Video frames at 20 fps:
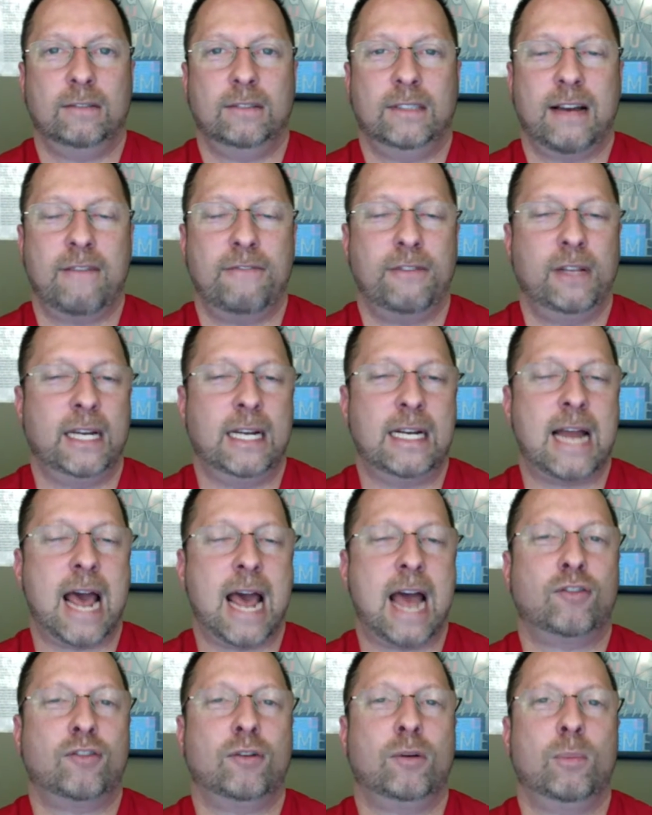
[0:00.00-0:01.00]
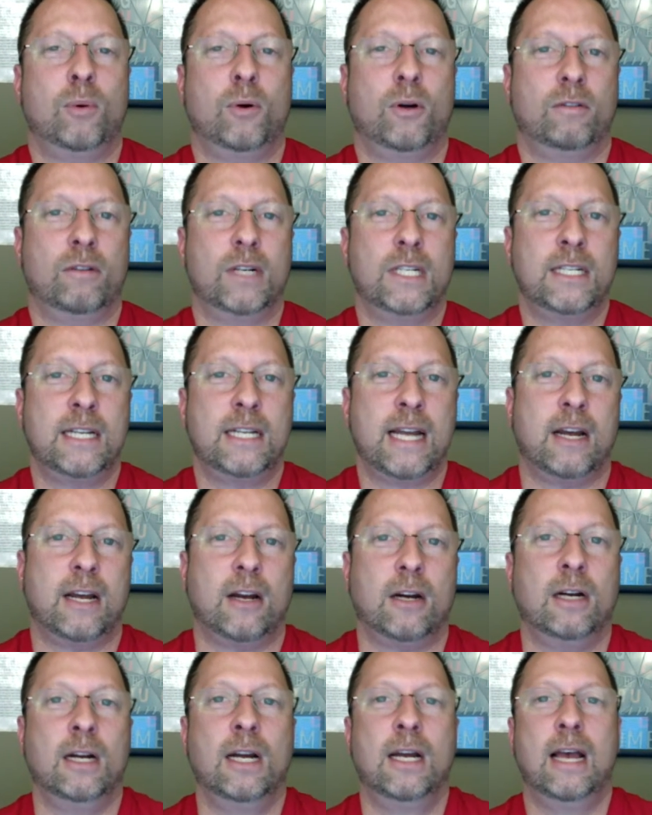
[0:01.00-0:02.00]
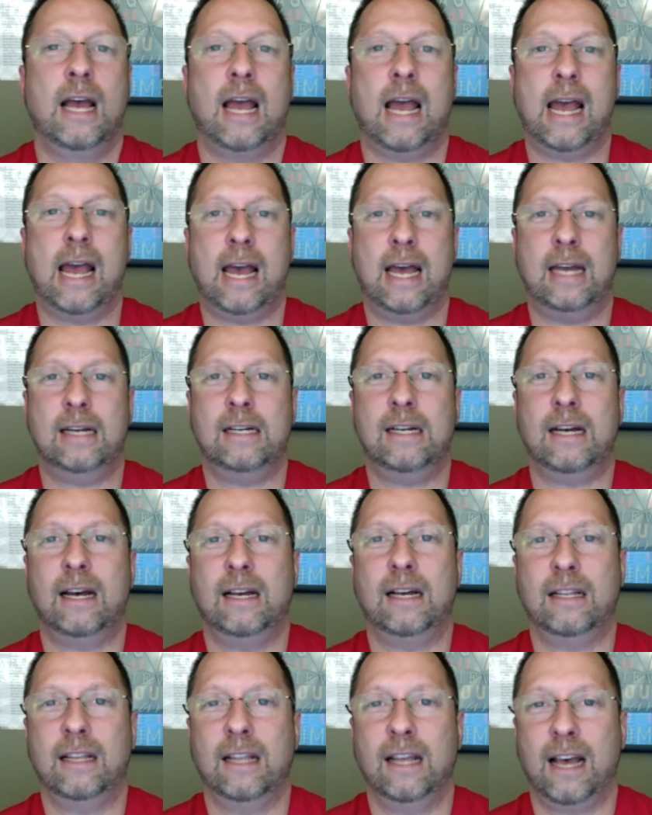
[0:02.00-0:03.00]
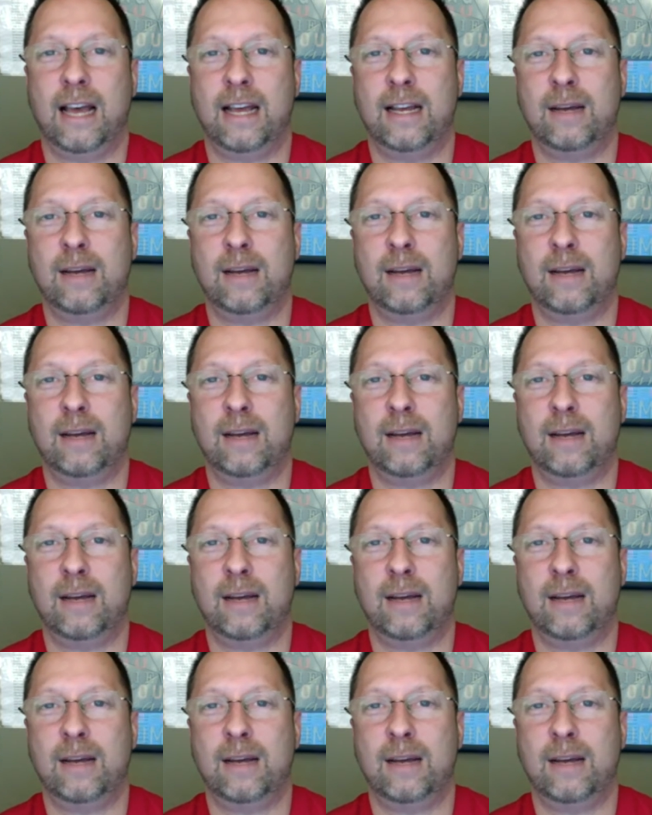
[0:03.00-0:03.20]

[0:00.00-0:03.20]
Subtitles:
definitely a natural-born risk taker, and I